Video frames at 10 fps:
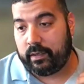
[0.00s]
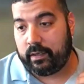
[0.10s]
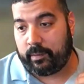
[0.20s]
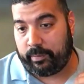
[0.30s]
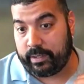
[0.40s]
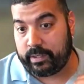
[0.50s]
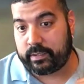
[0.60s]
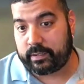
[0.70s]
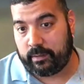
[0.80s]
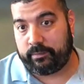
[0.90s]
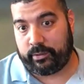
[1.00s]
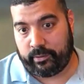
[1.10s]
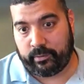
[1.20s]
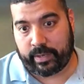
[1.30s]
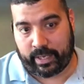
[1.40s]
apprentices come
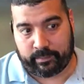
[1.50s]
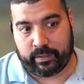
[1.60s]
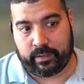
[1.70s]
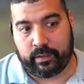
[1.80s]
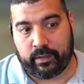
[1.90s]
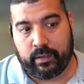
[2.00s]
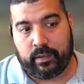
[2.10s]
through Camden.